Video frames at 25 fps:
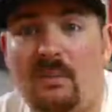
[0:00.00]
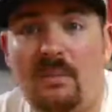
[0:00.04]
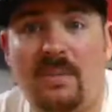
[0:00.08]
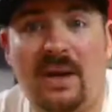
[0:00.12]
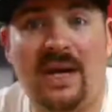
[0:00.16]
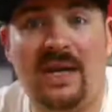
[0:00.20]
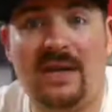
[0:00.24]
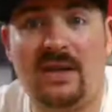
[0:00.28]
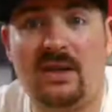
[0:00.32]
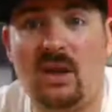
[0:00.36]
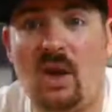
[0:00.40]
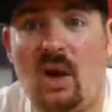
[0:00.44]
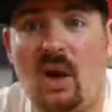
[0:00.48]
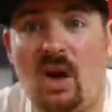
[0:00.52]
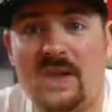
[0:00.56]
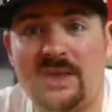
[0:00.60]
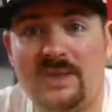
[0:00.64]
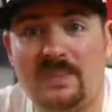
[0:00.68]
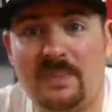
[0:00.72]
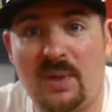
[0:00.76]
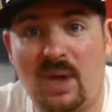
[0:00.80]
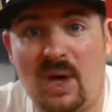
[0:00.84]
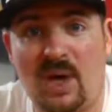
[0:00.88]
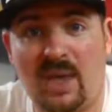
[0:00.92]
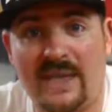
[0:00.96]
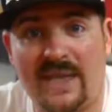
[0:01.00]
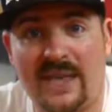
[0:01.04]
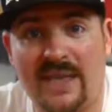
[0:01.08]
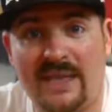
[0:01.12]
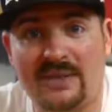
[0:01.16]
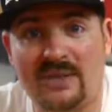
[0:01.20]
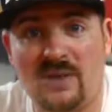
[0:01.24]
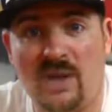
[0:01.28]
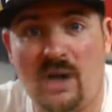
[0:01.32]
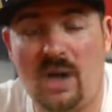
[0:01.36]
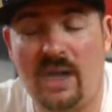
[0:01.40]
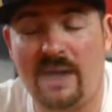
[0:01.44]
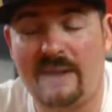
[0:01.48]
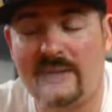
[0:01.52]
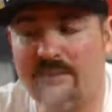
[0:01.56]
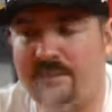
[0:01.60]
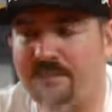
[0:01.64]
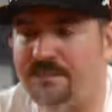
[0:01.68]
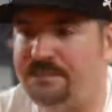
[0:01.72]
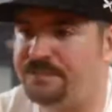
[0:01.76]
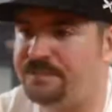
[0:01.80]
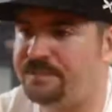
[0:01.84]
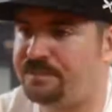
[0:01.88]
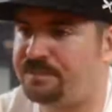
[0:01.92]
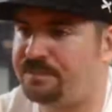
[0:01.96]
My Cosmonaut gets hot.
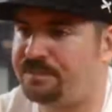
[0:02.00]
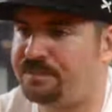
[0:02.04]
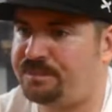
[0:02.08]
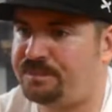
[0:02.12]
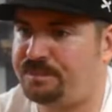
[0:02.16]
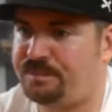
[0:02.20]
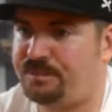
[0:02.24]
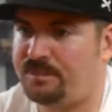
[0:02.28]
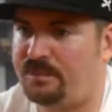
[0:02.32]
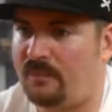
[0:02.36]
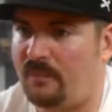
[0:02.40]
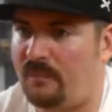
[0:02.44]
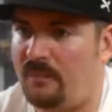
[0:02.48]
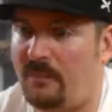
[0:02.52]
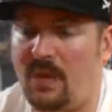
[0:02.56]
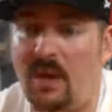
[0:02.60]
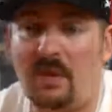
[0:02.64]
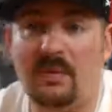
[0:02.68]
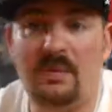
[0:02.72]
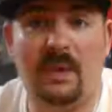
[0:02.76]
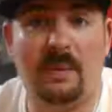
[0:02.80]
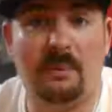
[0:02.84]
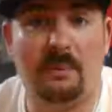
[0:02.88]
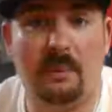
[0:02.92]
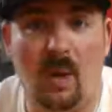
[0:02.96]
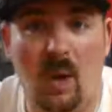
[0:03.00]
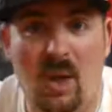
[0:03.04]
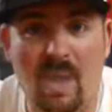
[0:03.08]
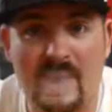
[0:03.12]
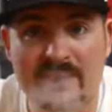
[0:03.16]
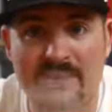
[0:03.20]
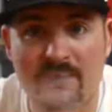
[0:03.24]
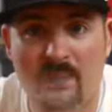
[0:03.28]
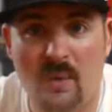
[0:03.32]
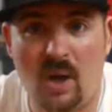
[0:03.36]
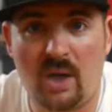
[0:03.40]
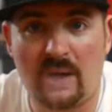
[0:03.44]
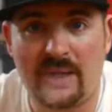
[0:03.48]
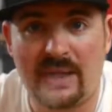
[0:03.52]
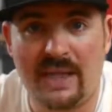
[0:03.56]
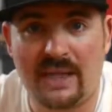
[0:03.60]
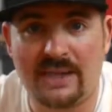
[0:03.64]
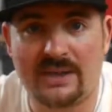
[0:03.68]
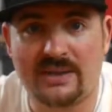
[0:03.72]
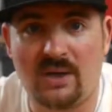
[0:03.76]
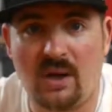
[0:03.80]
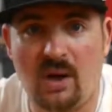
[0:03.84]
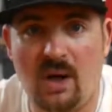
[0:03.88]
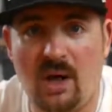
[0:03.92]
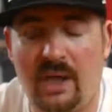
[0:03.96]
The box mod
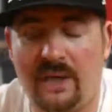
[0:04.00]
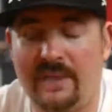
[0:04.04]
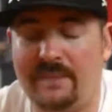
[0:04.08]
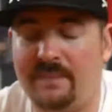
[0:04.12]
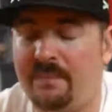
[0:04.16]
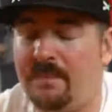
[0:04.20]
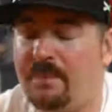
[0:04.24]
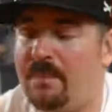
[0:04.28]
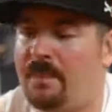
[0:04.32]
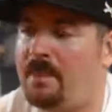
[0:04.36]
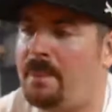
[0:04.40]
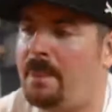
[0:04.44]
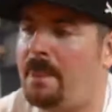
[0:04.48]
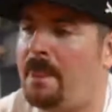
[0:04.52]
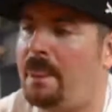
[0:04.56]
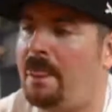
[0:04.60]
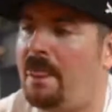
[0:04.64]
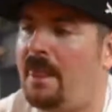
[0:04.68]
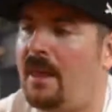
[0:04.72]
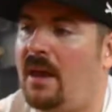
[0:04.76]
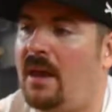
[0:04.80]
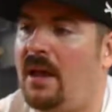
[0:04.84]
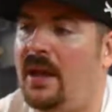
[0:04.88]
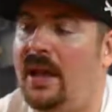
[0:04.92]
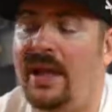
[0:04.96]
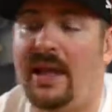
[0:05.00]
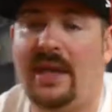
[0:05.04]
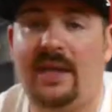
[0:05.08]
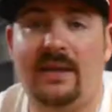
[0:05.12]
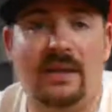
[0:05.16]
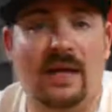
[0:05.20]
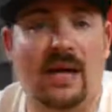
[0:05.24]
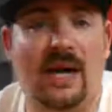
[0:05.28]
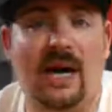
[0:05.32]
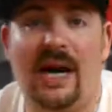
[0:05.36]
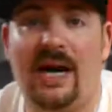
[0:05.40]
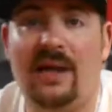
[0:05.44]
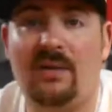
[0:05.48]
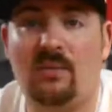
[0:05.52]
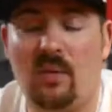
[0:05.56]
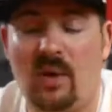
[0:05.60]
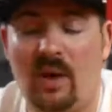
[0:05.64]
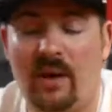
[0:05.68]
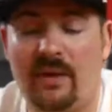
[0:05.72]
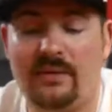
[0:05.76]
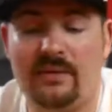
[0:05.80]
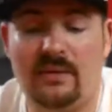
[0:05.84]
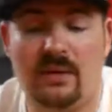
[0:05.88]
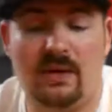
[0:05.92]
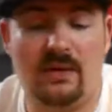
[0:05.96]
gets hot. And I
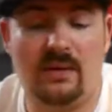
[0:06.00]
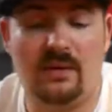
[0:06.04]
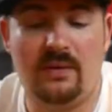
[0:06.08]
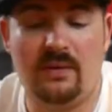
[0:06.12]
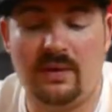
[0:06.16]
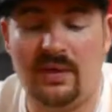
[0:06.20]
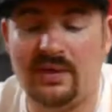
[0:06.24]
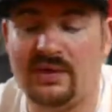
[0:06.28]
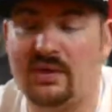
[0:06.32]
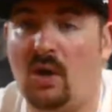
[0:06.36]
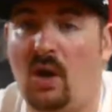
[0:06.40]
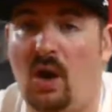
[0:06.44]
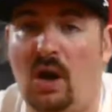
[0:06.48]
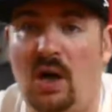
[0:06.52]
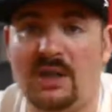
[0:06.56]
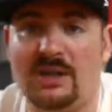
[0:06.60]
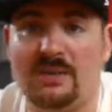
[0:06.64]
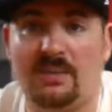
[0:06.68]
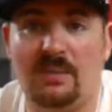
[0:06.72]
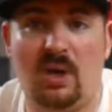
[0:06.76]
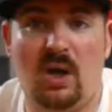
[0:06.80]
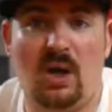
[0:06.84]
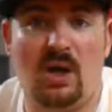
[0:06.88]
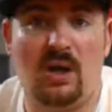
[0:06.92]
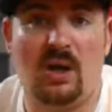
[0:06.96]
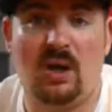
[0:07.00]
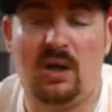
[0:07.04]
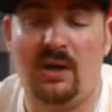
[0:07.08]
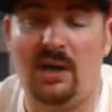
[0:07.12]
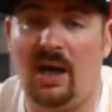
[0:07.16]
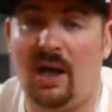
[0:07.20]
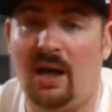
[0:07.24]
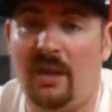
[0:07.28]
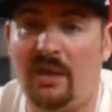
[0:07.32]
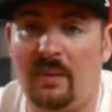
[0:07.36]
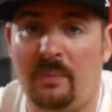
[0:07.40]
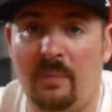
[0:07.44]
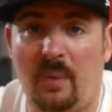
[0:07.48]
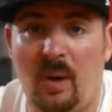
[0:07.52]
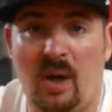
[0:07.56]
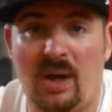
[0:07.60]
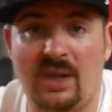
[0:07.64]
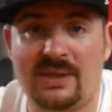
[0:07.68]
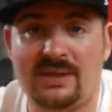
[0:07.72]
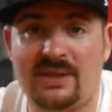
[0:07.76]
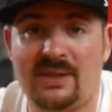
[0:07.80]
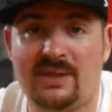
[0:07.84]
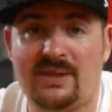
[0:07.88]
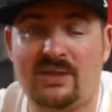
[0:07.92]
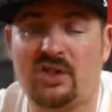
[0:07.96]
run this Cosmonaut on other
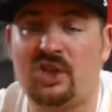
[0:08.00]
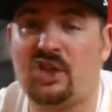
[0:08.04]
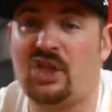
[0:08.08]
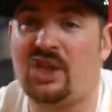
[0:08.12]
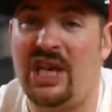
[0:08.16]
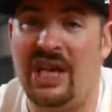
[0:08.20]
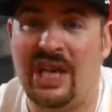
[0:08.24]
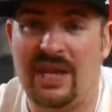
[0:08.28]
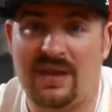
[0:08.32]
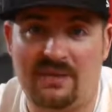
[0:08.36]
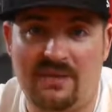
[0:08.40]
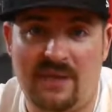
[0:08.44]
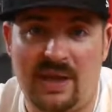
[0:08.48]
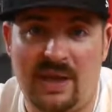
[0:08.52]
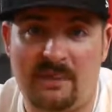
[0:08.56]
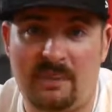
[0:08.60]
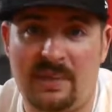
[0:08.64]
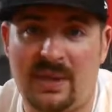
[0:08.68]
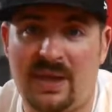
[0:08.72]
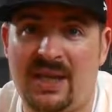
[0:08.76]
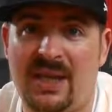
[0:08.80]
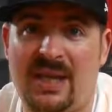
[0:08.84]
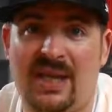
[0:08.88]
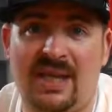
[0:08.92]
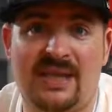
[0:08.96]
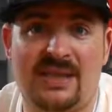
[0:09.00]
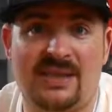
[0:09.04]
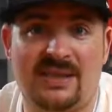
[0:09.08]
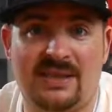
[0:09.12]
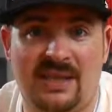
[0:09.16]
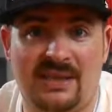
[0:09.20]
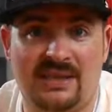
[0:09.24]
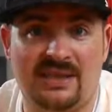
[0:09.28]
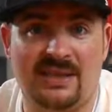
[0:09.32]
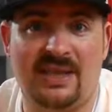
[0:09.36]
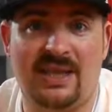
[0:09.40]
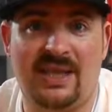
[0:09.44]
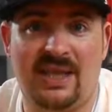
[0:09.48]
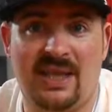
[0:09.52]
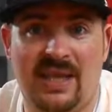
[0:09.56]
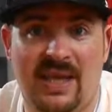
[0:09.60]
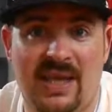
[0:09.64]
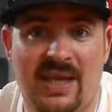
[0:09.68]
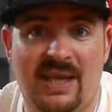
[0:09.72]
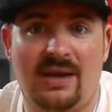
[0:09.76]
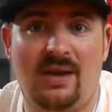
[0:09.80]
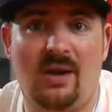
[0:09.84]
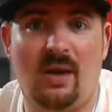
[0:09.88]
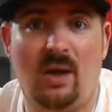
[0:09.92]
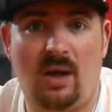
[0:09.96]
boxes, chain vaping, and it doesn't
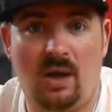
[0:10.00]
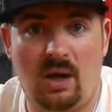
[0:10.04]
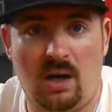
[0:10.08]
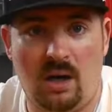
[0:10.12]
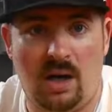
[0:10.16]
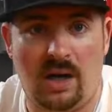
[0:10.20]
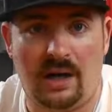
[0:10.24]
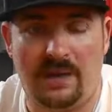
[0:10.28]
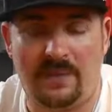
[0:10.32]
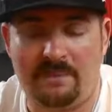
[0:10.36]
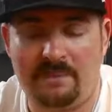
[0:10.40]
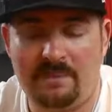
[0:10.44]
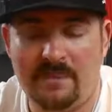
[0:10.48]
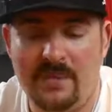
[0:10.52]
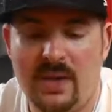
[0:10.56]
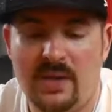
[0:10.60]
get hot.